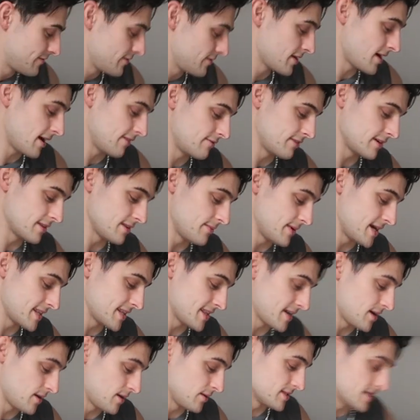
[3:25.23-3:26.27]
If you're covering the
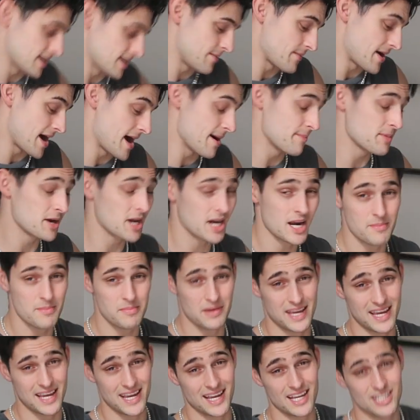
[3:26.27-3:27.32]
mic that whole time, I'm gonna
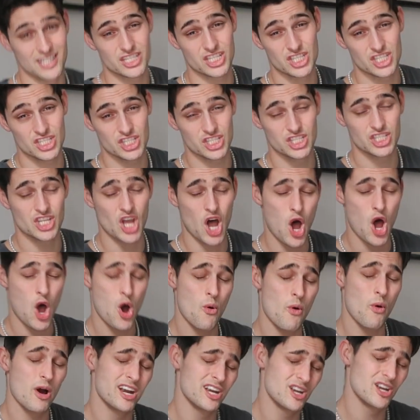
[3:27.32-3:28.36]
be
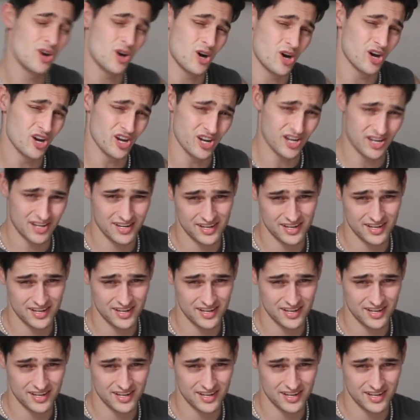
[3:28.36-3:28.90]
so annoyed.